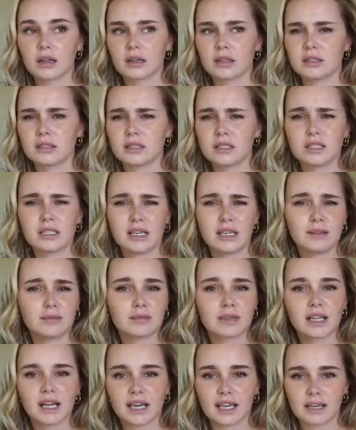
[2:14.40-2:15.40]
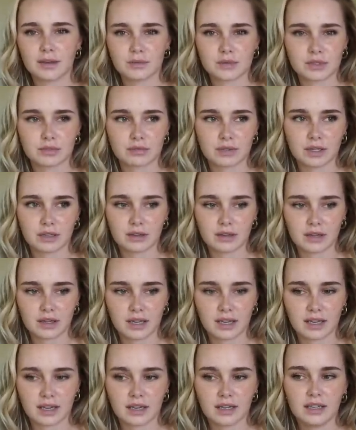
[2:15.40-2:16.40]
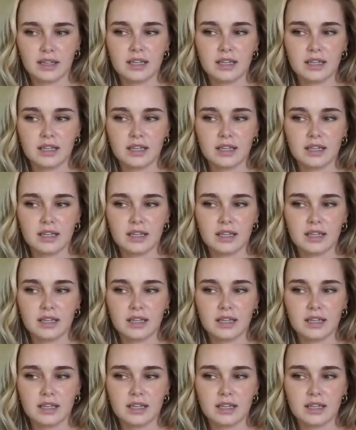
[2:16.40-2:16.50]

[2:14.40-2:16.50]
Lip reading: seemed like it was a real thing.